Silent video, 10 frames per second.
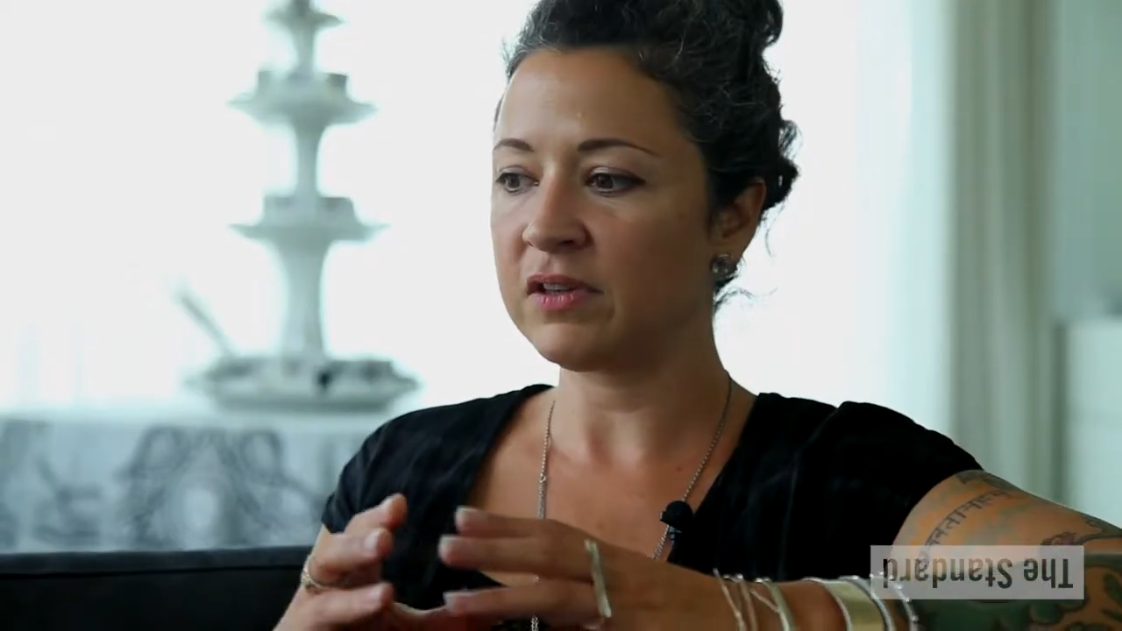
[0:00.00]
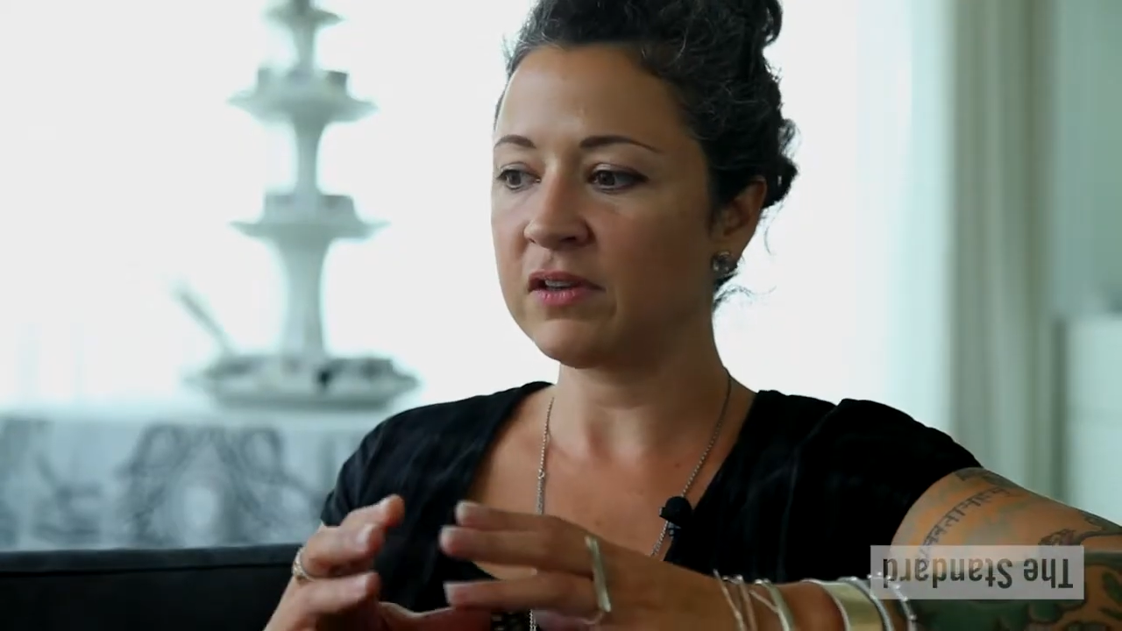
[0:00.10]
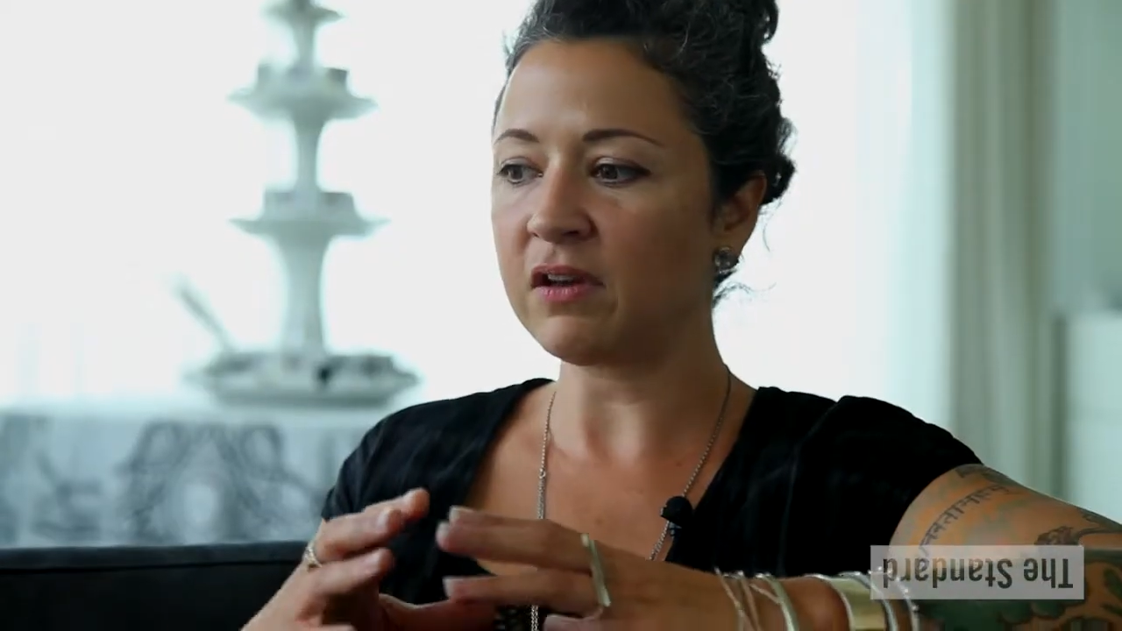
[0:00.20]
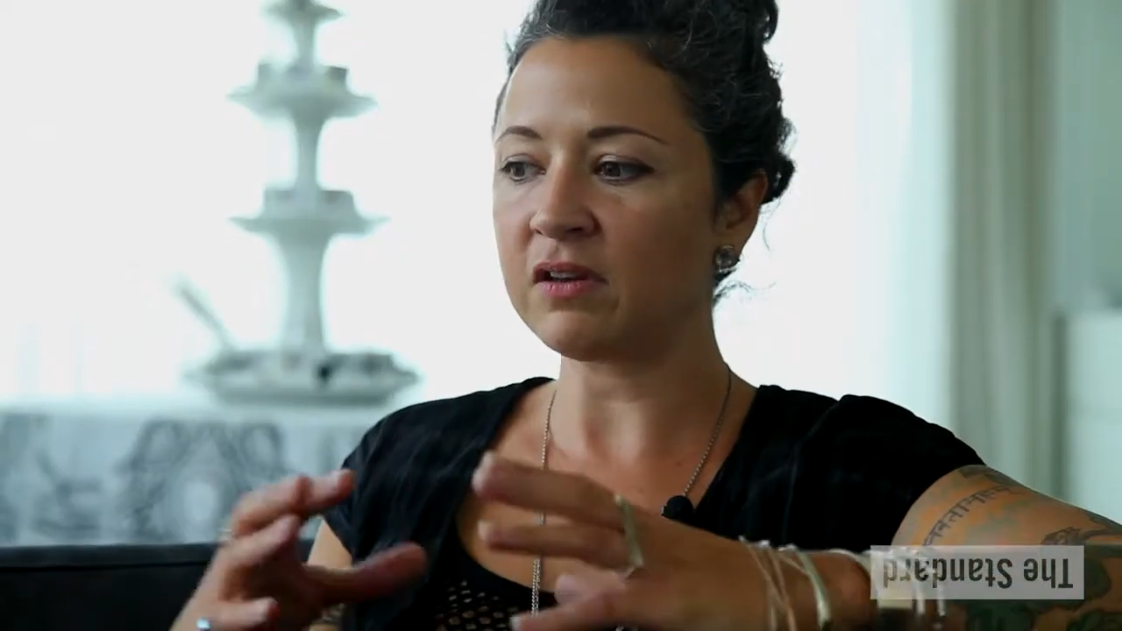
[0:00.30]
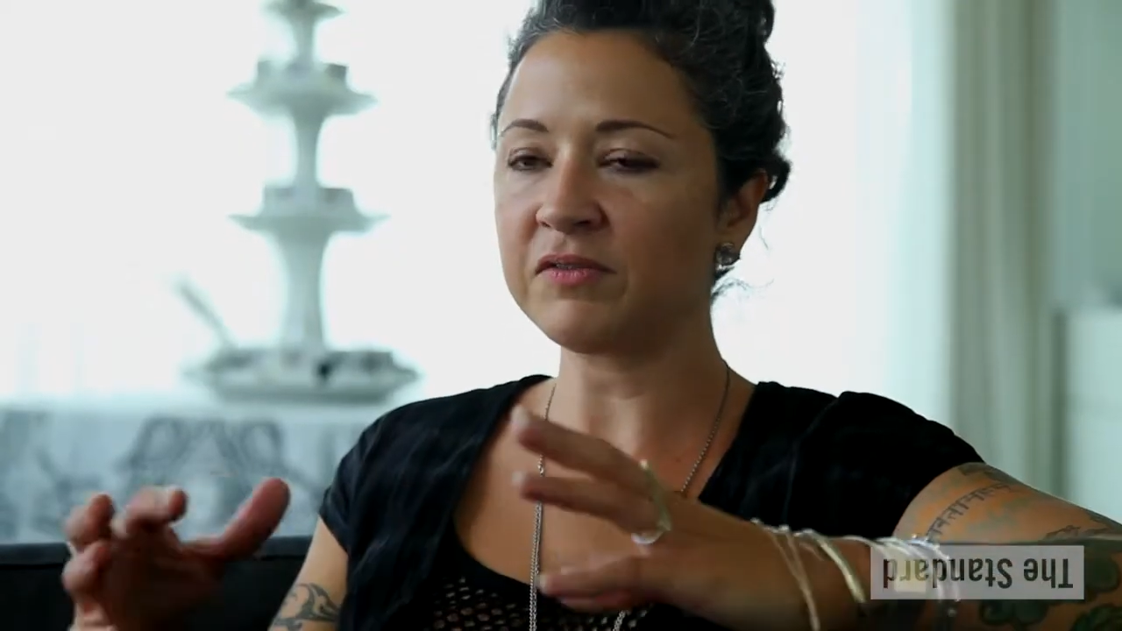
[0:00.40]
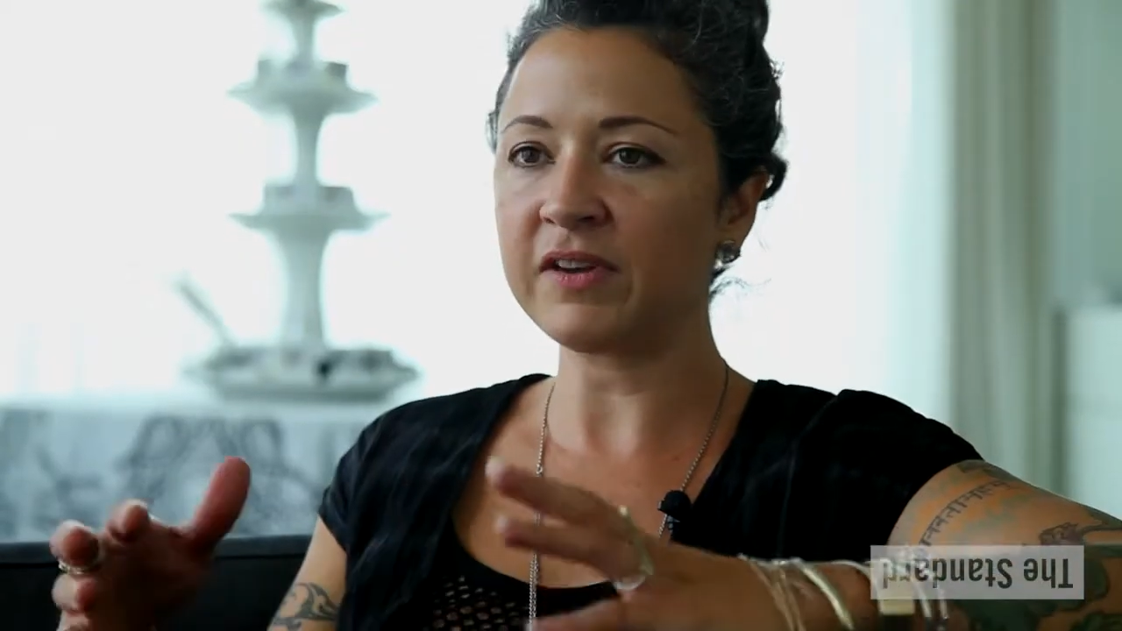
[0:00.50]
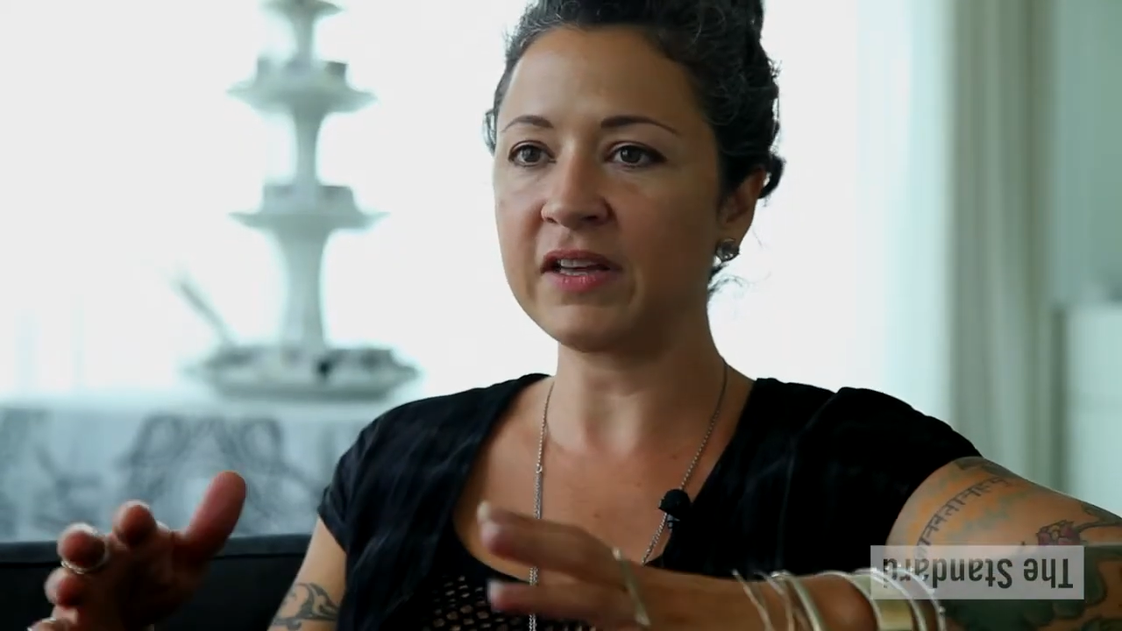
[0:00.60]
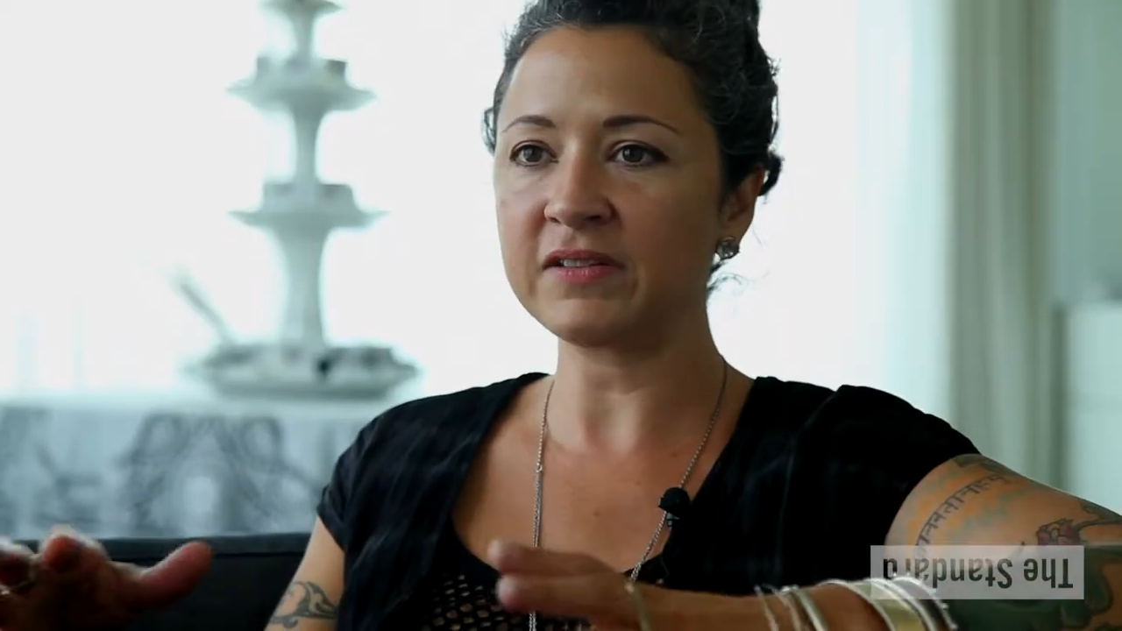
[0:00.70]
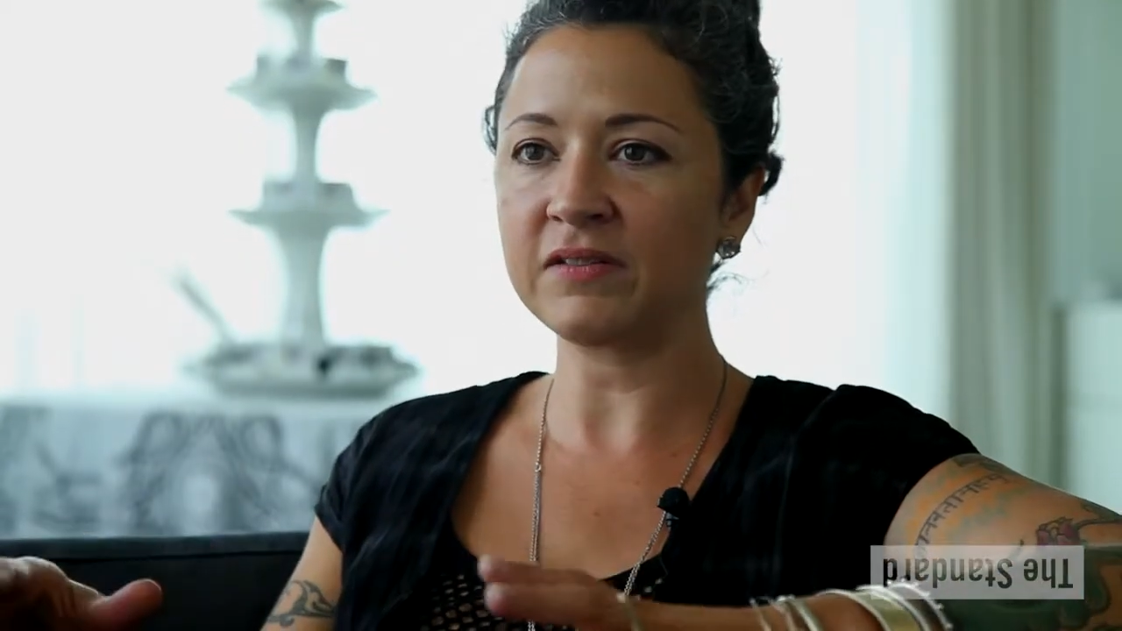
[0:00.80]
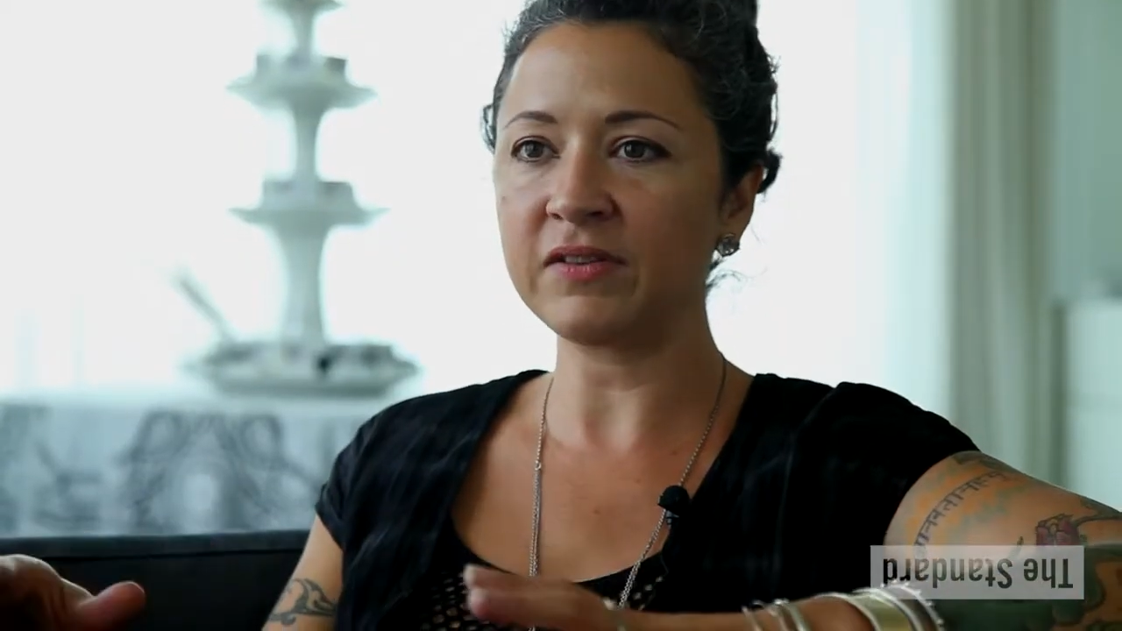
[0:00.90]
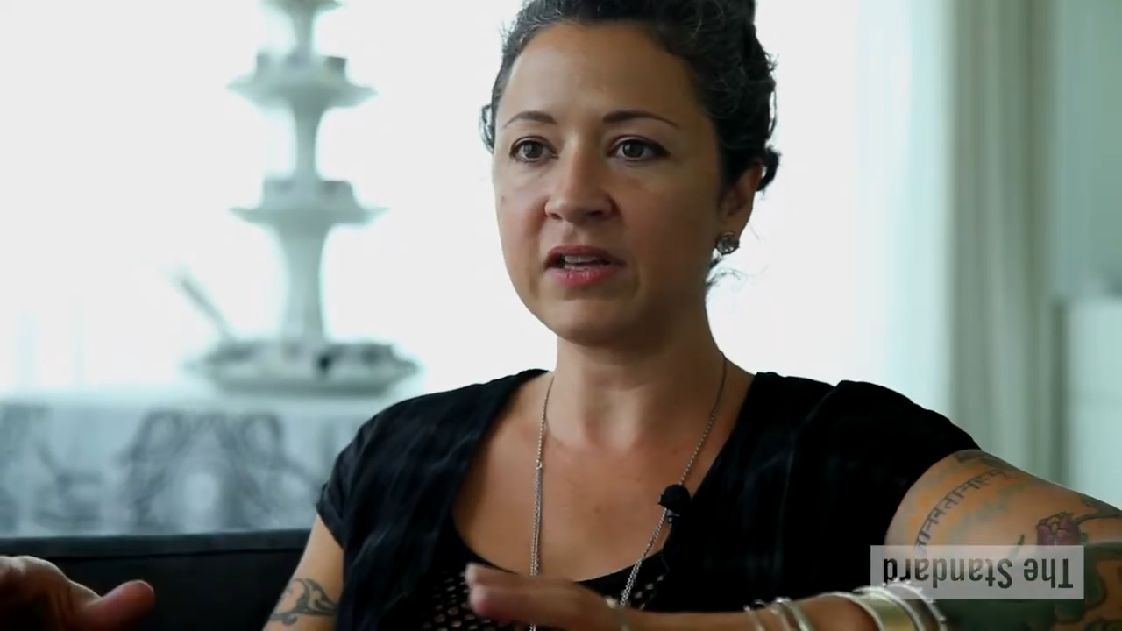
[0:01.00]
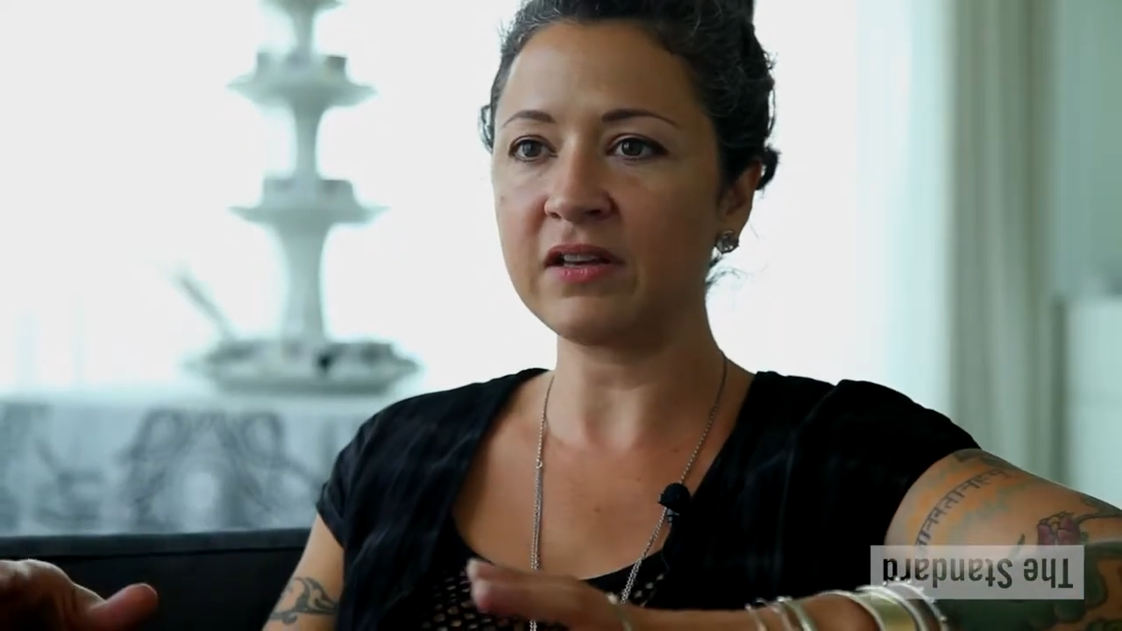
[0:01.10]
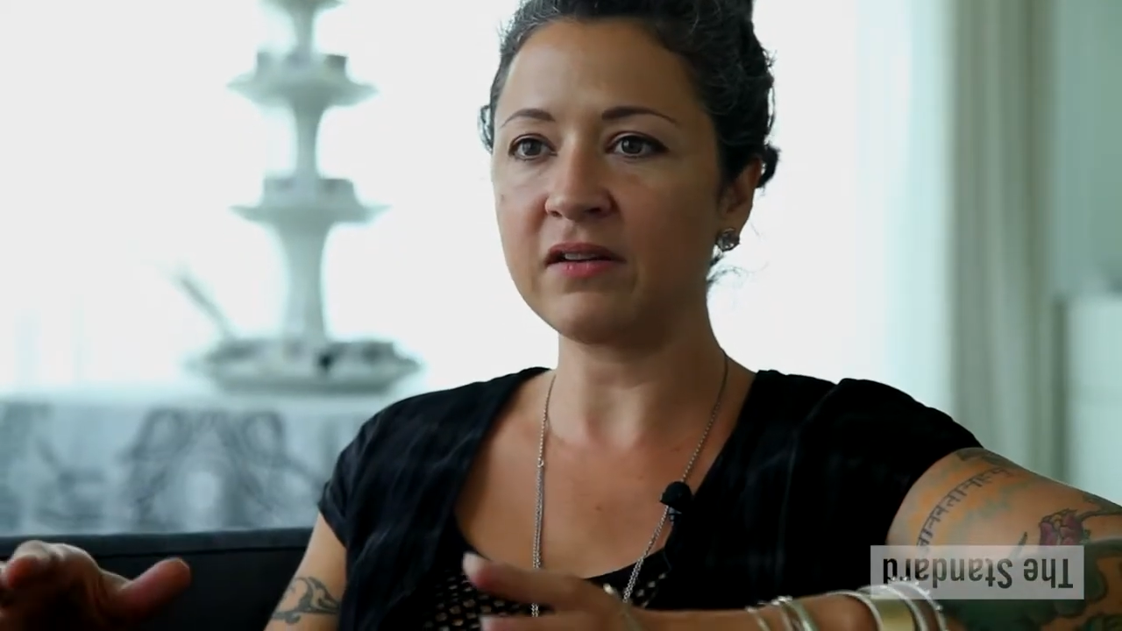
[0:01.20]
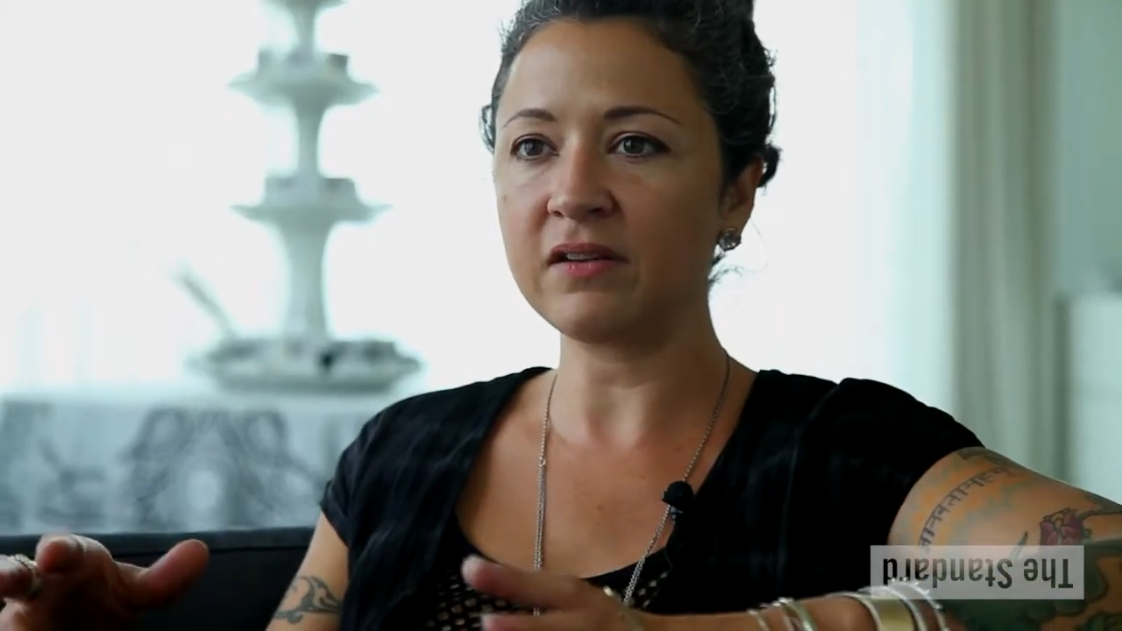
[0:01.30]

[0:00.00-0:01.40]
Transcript: confines of it